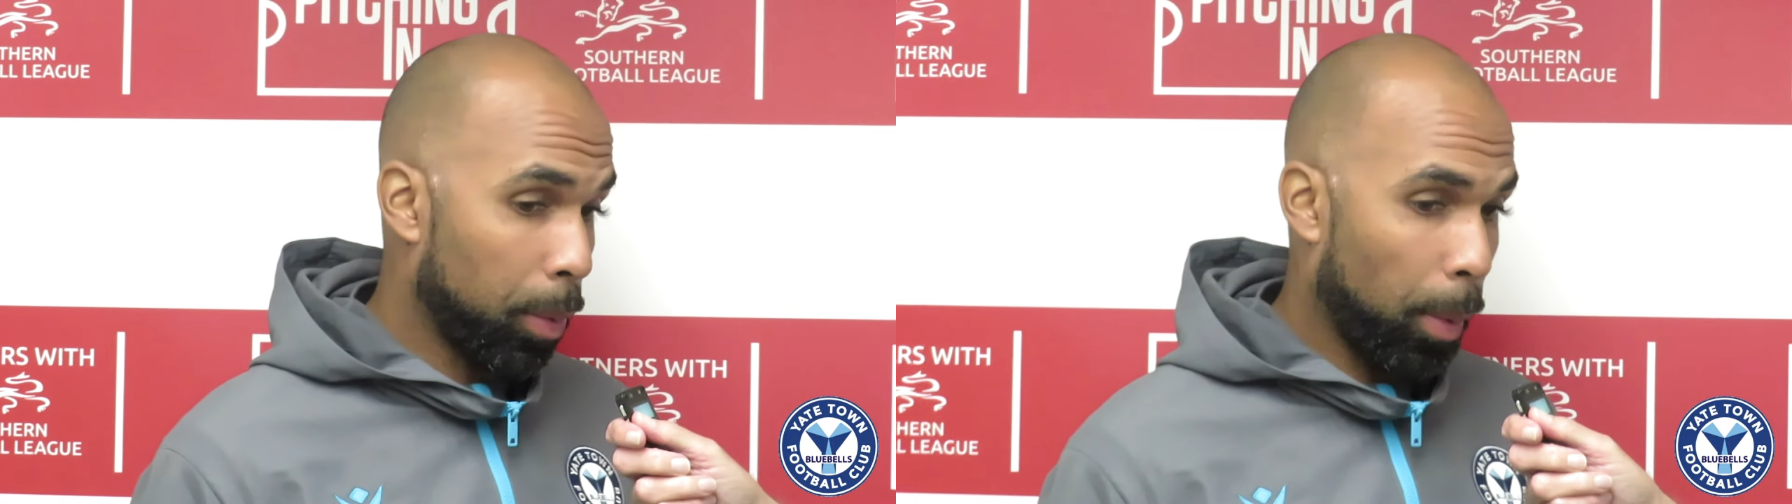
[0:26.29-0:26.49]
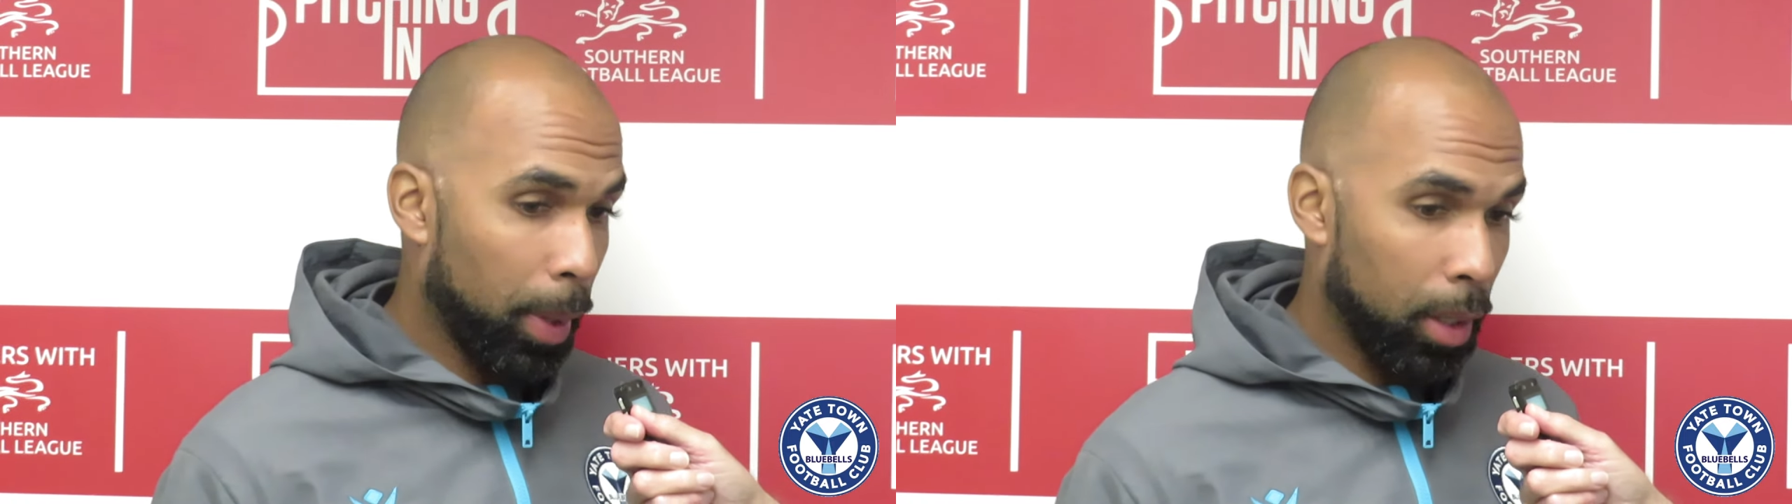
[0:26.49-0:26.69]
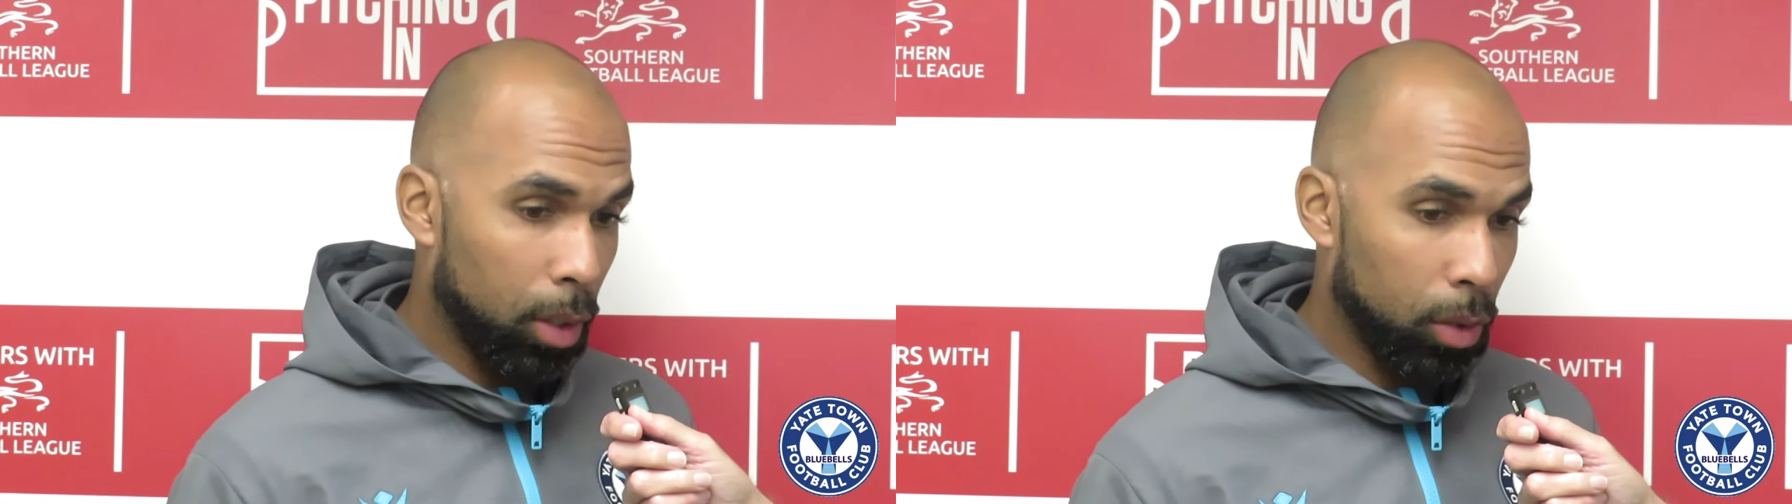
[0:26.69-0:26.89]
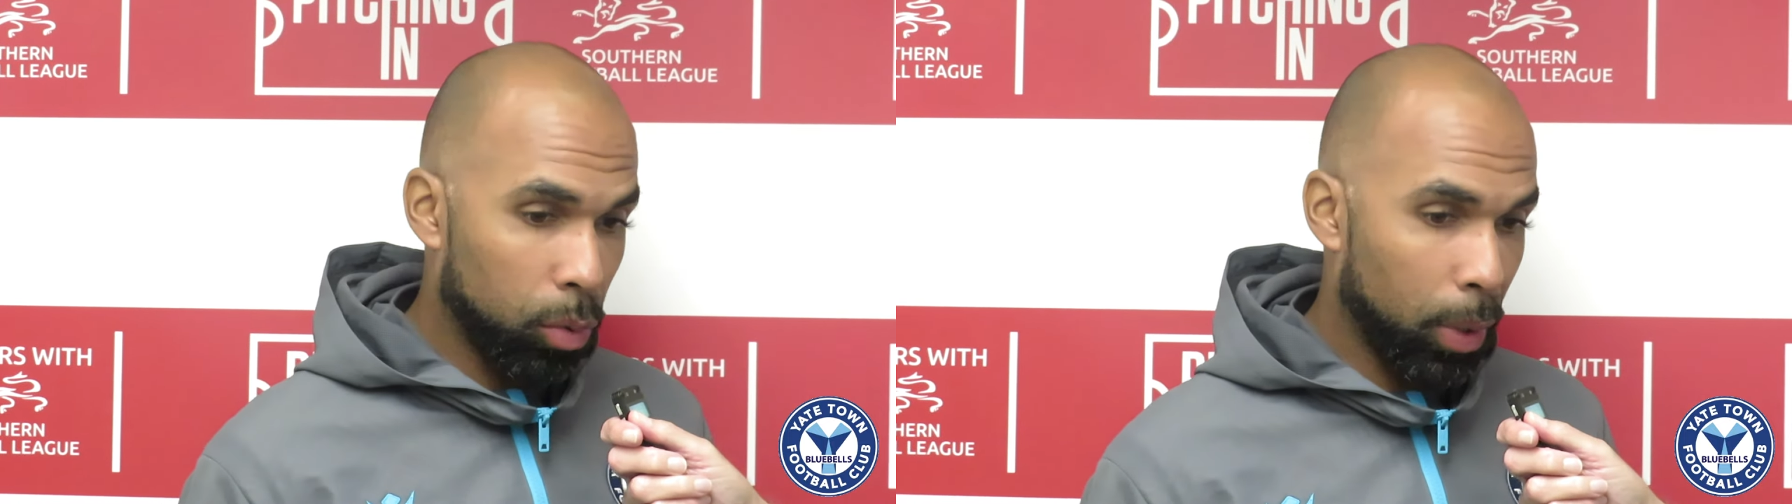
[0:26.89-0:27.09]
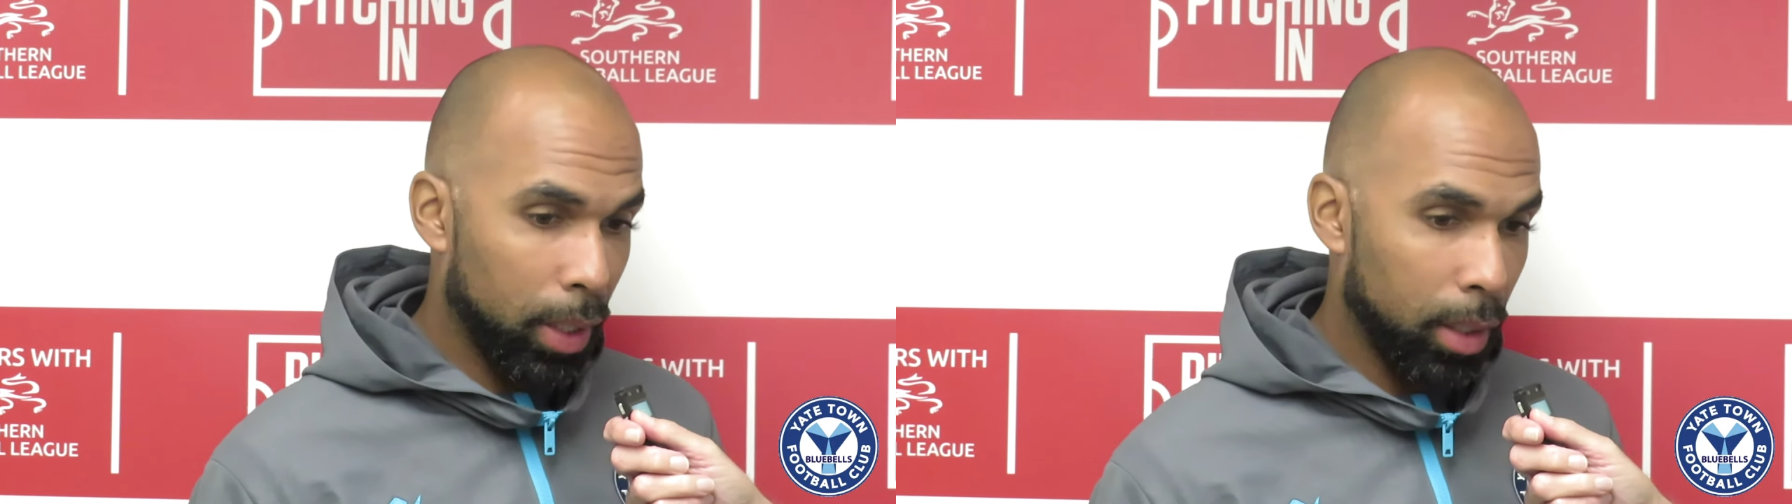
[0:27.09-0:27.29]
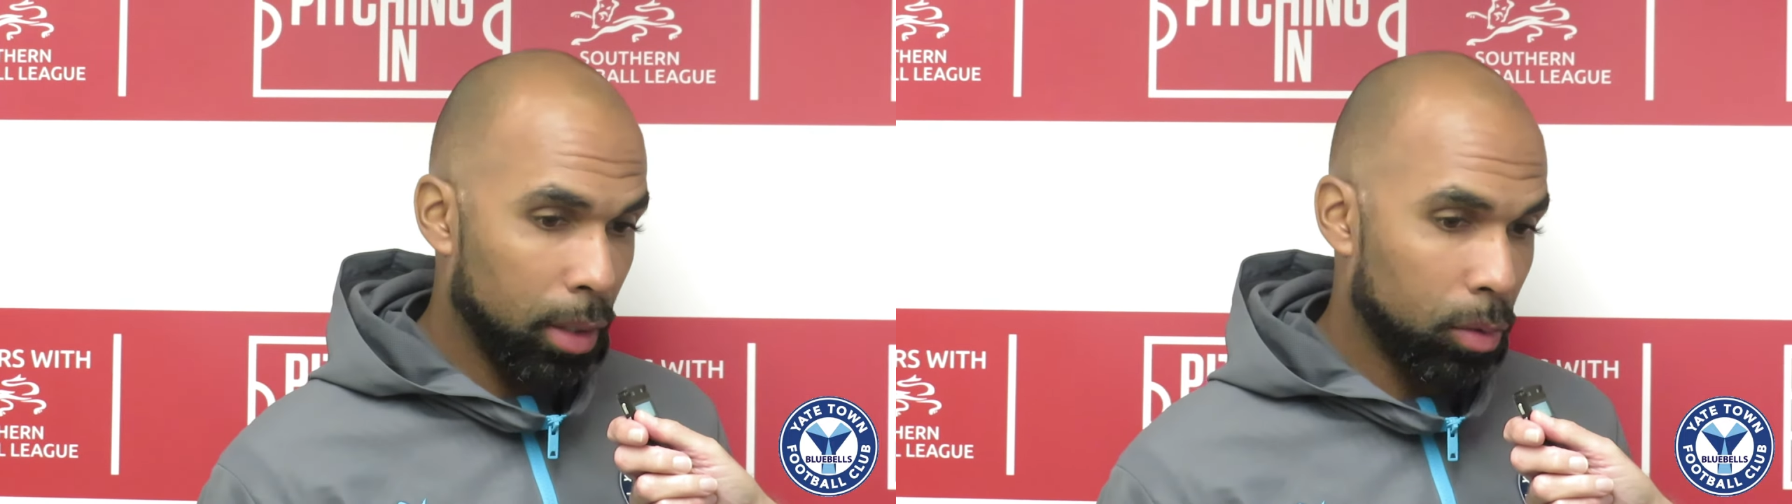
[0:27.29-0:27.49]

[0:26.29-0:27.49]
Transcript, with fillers: we probably had a good 20